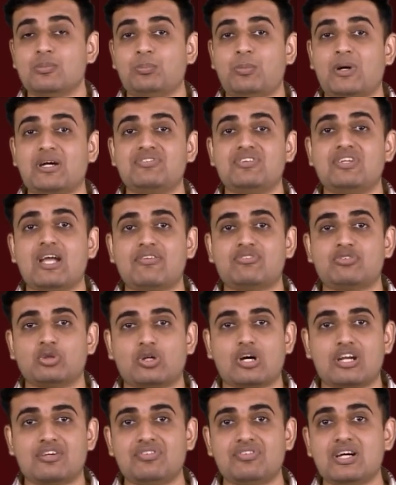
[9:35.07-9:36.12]
But we have to
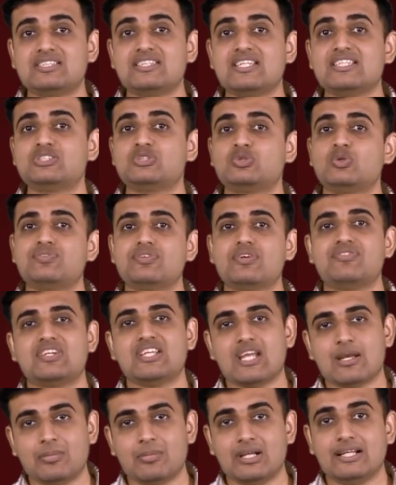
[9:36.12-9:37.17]
convert this
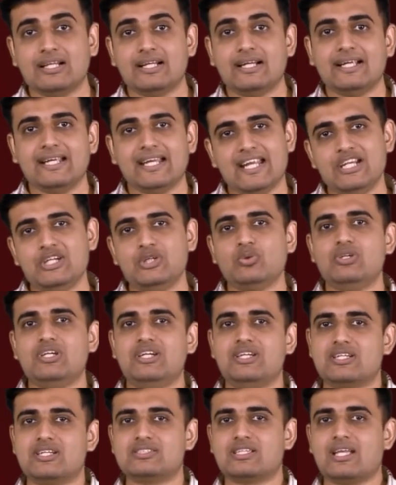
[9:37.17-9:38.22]
250 ml into
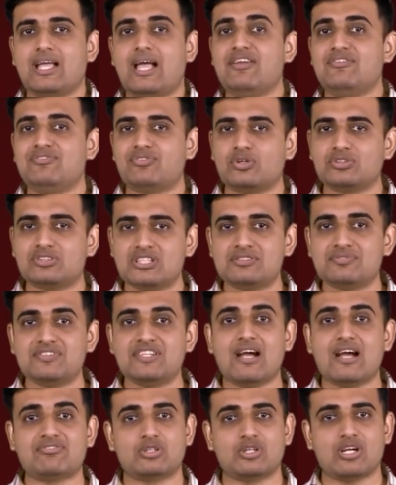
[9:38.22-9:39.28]
liters. And for this,
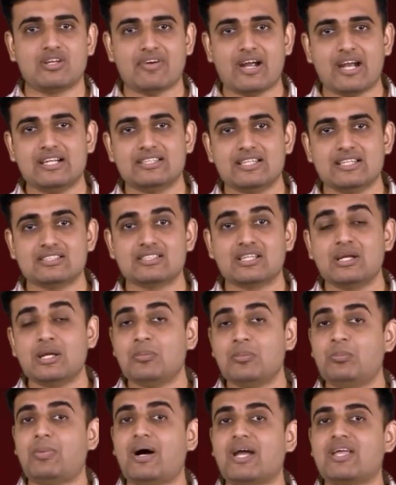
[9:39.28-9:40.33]
we have to divide this
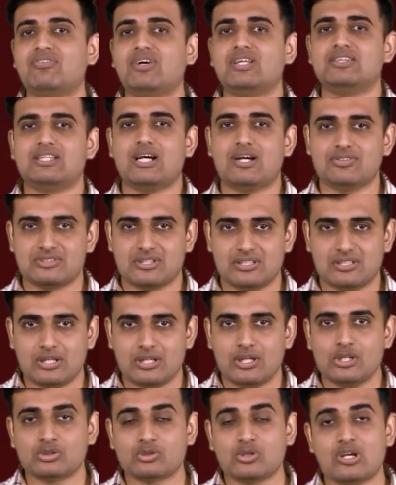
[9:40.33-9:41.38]
by 1000.
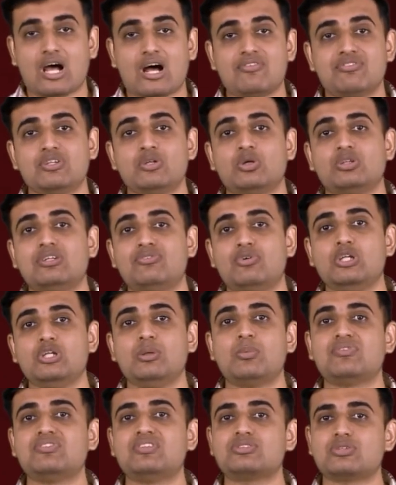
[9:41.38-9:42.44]
So now we know the
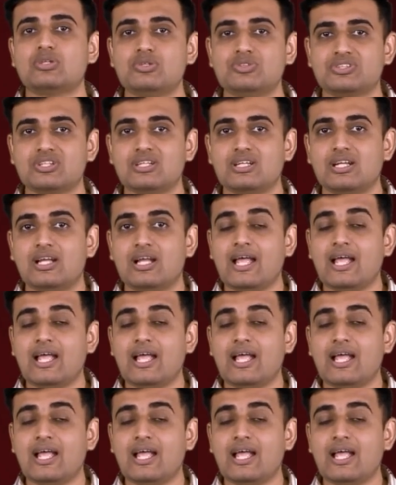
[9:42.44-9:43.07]
volume of the solution.